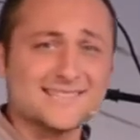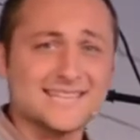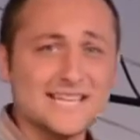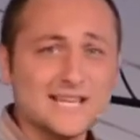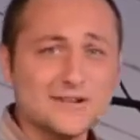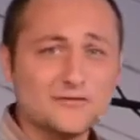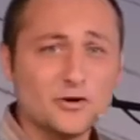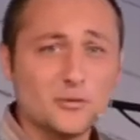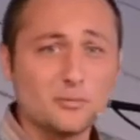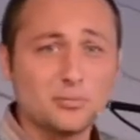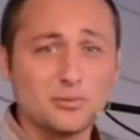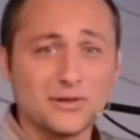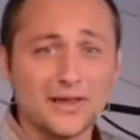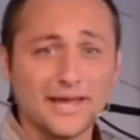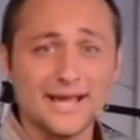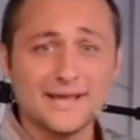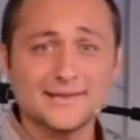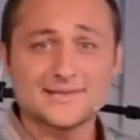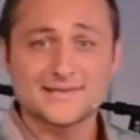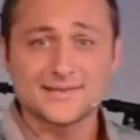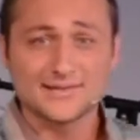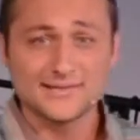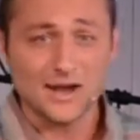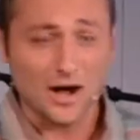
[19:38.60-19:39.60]
evil plan
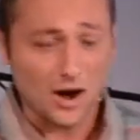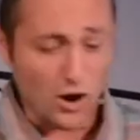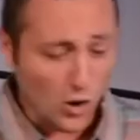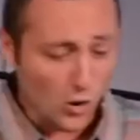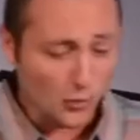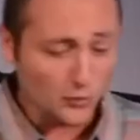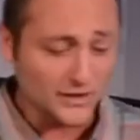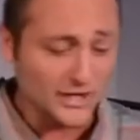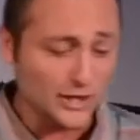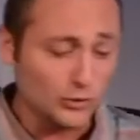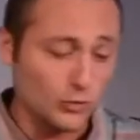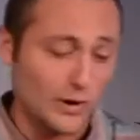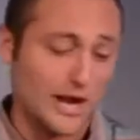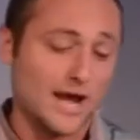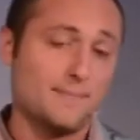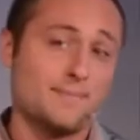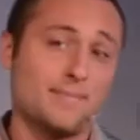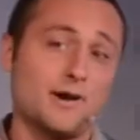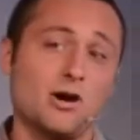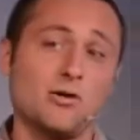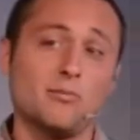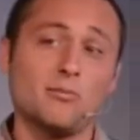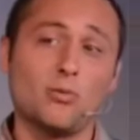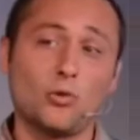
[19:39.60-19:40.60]
to not only wipe
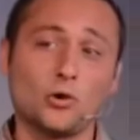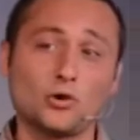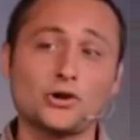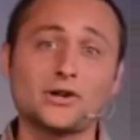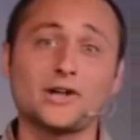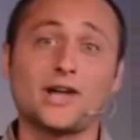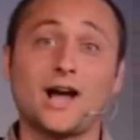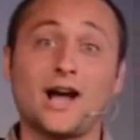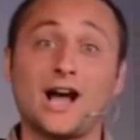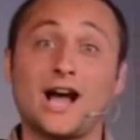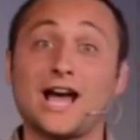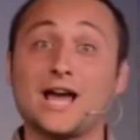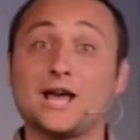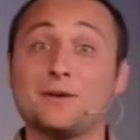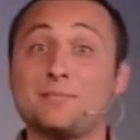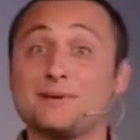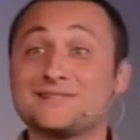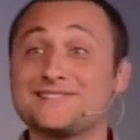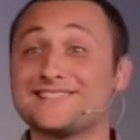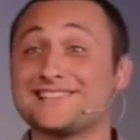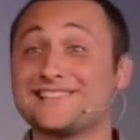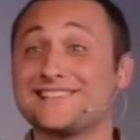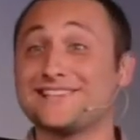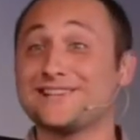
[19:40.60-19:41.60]
out Mordecai, but
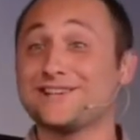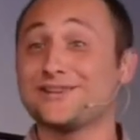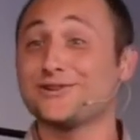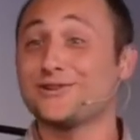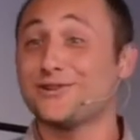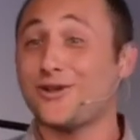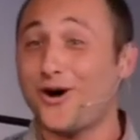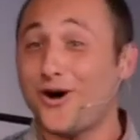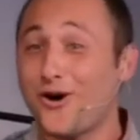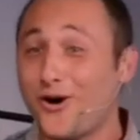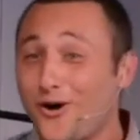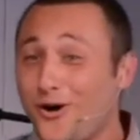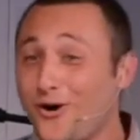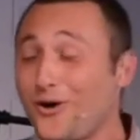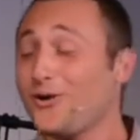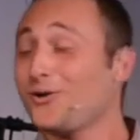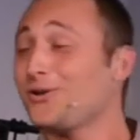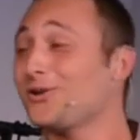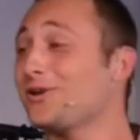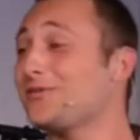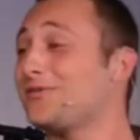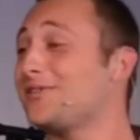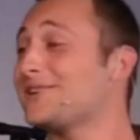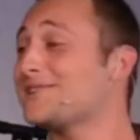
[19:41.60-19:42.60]
to kill
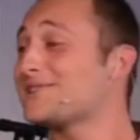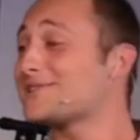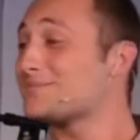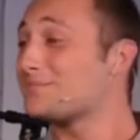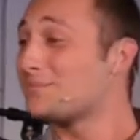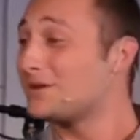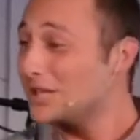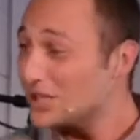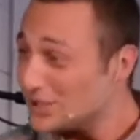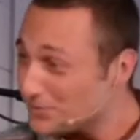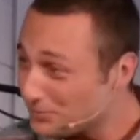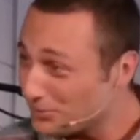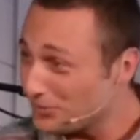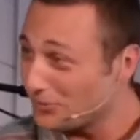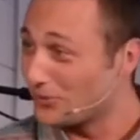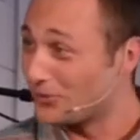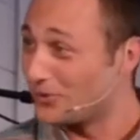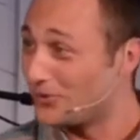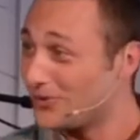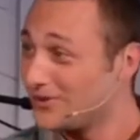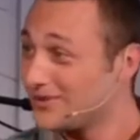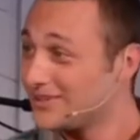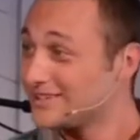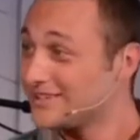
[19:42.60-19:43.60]
all of his
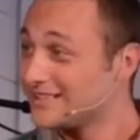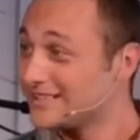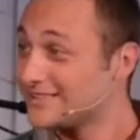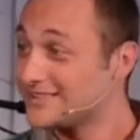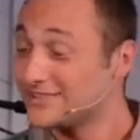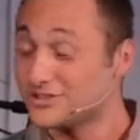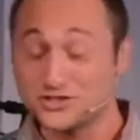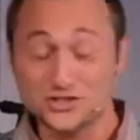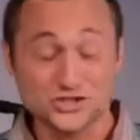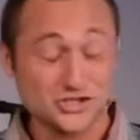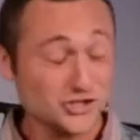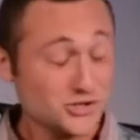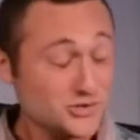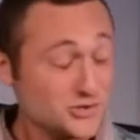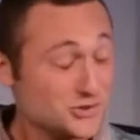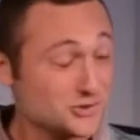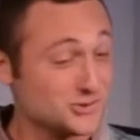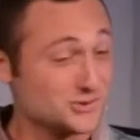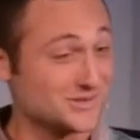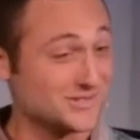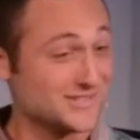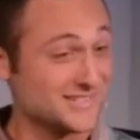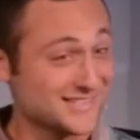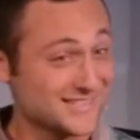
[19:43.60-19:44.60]
people, the
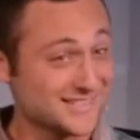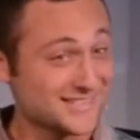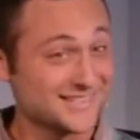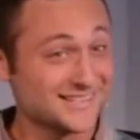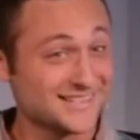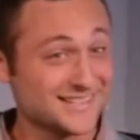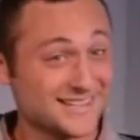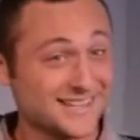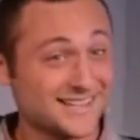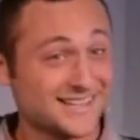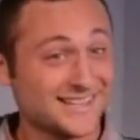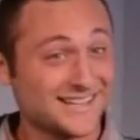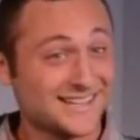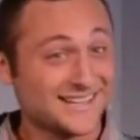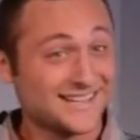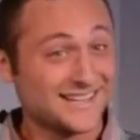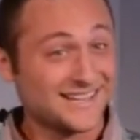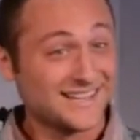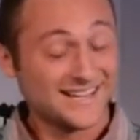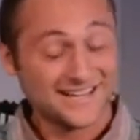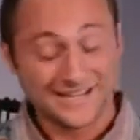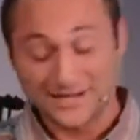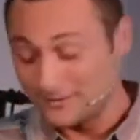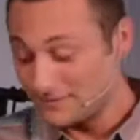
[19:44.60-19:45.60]
Jews.
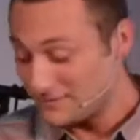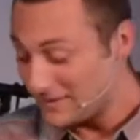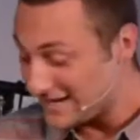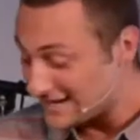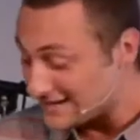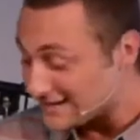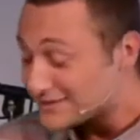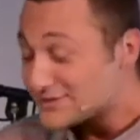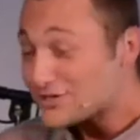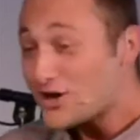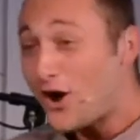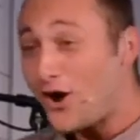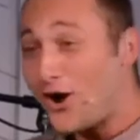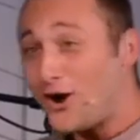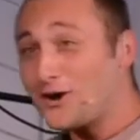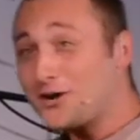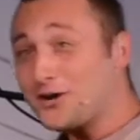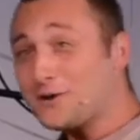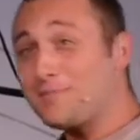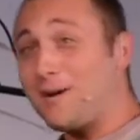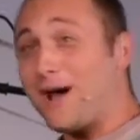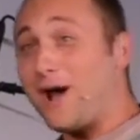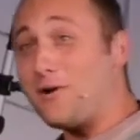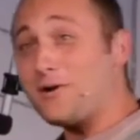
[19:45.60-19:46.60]
Man, talk
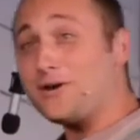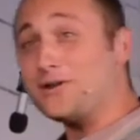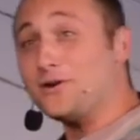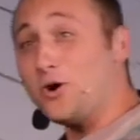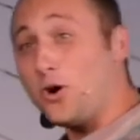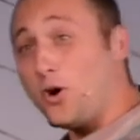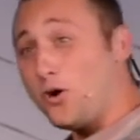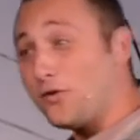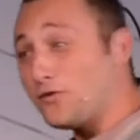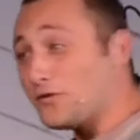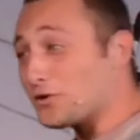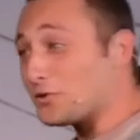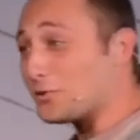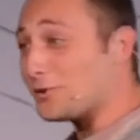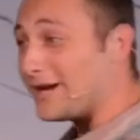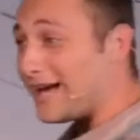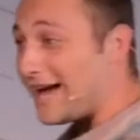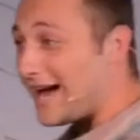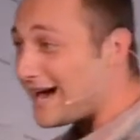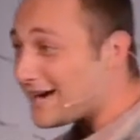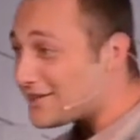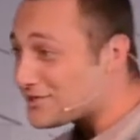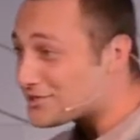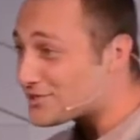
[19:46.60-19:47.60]
about an
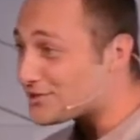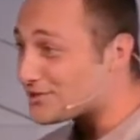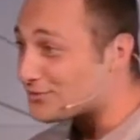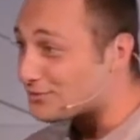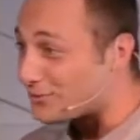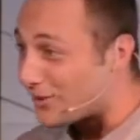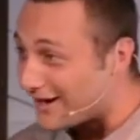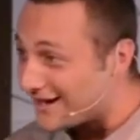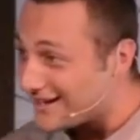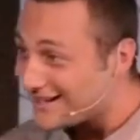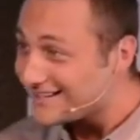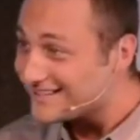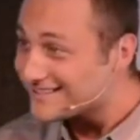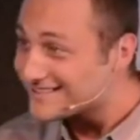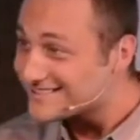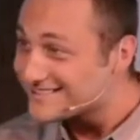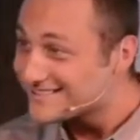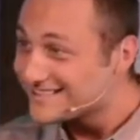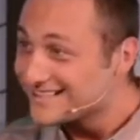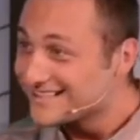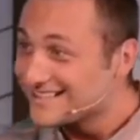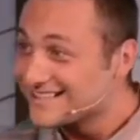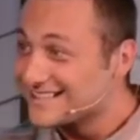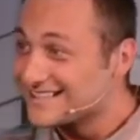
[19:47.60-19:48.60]
overreaction, right?
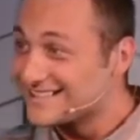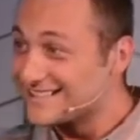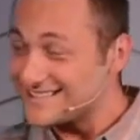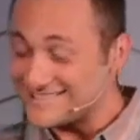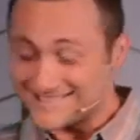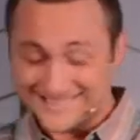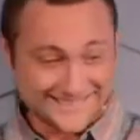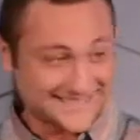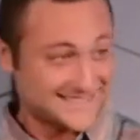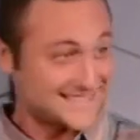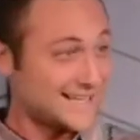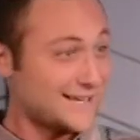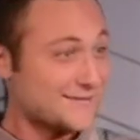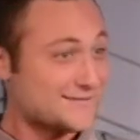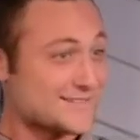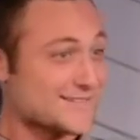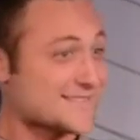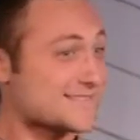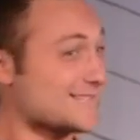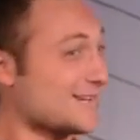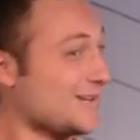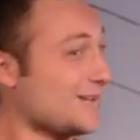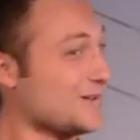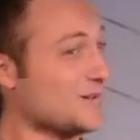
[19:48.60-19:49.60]
This gives
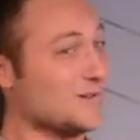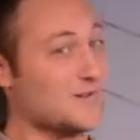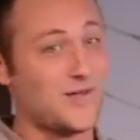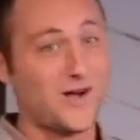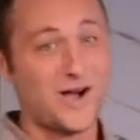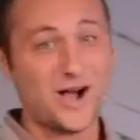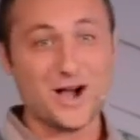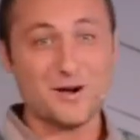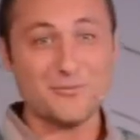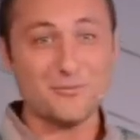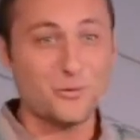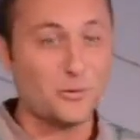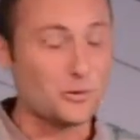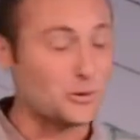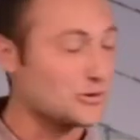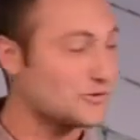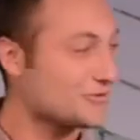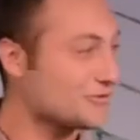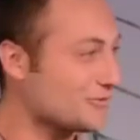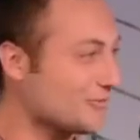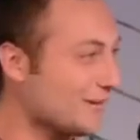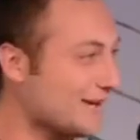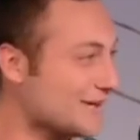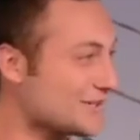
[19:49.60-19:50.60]
us a lot more
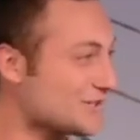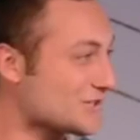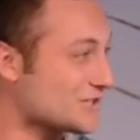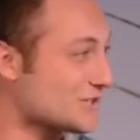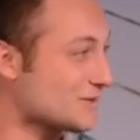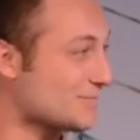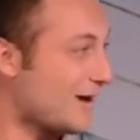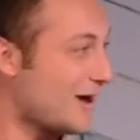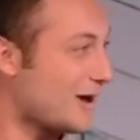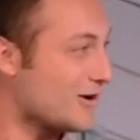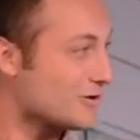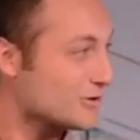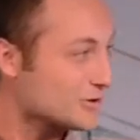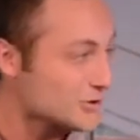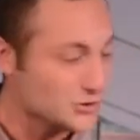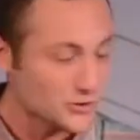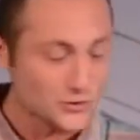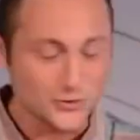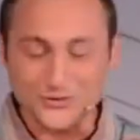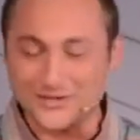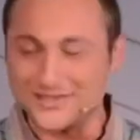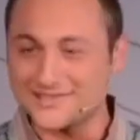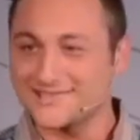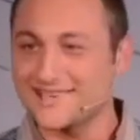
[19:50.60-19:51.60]
information about
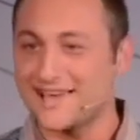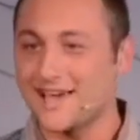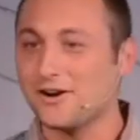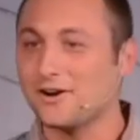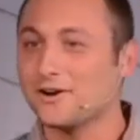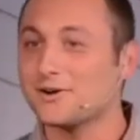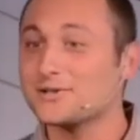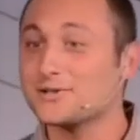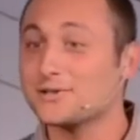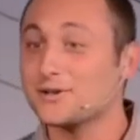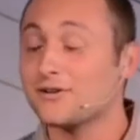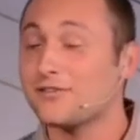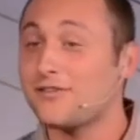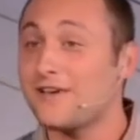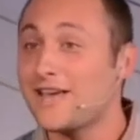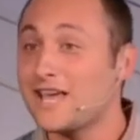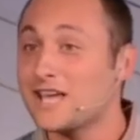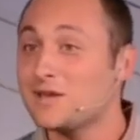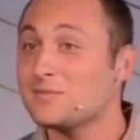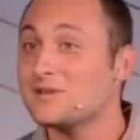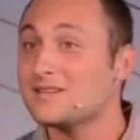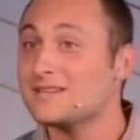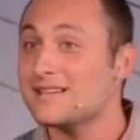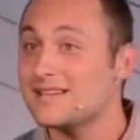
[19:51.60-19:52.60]
who this character of
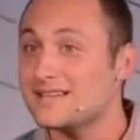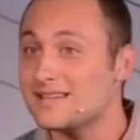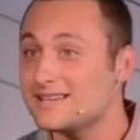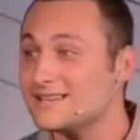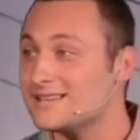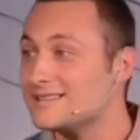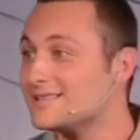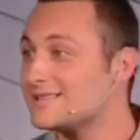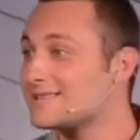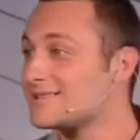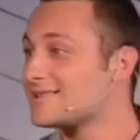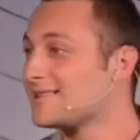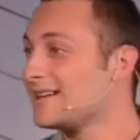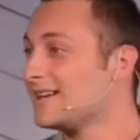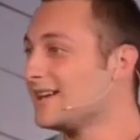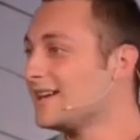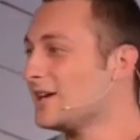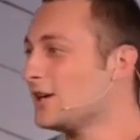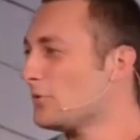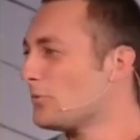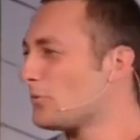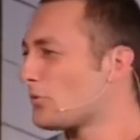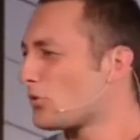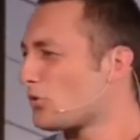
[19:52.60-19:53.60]
Haman is
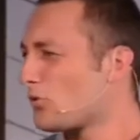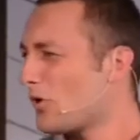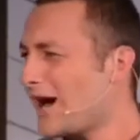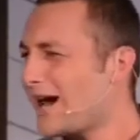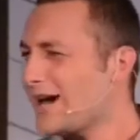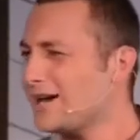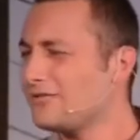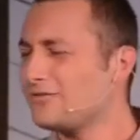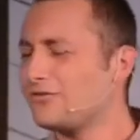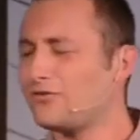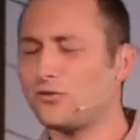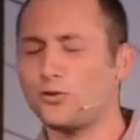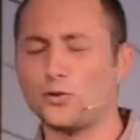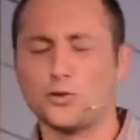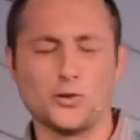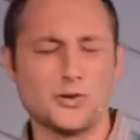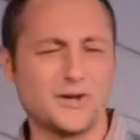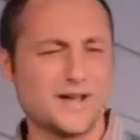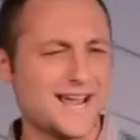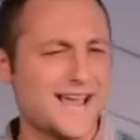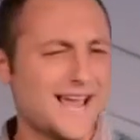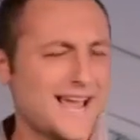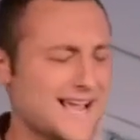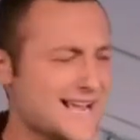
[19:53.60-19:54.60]
prideful,
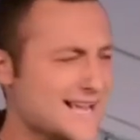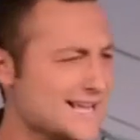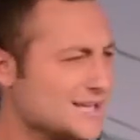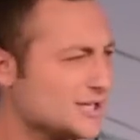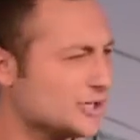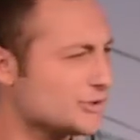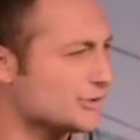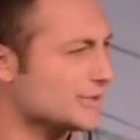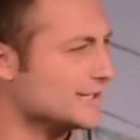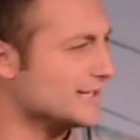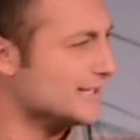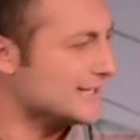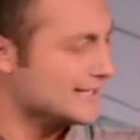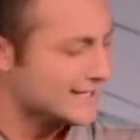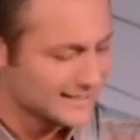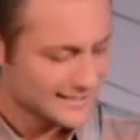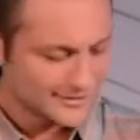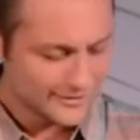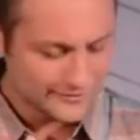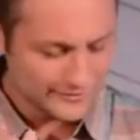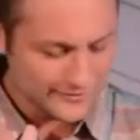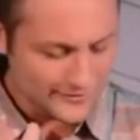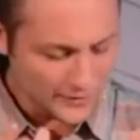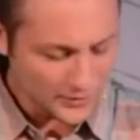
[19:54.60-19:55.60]
angry,
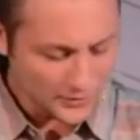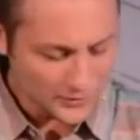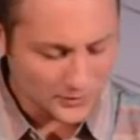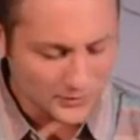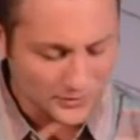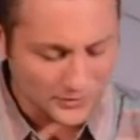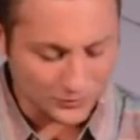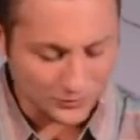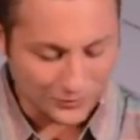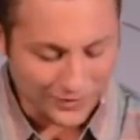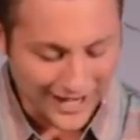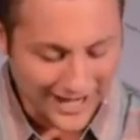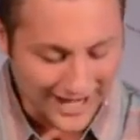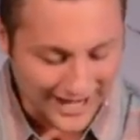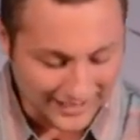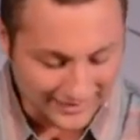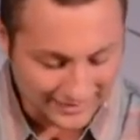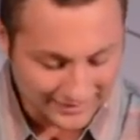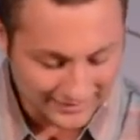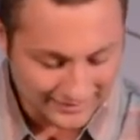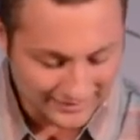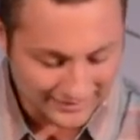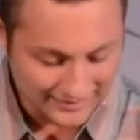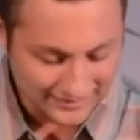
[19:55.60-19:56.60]
filled with
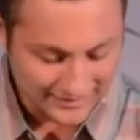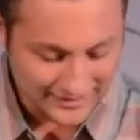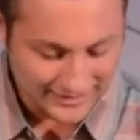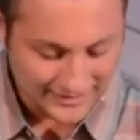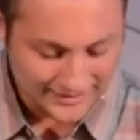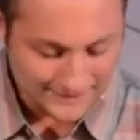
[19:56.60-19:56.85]
wrath.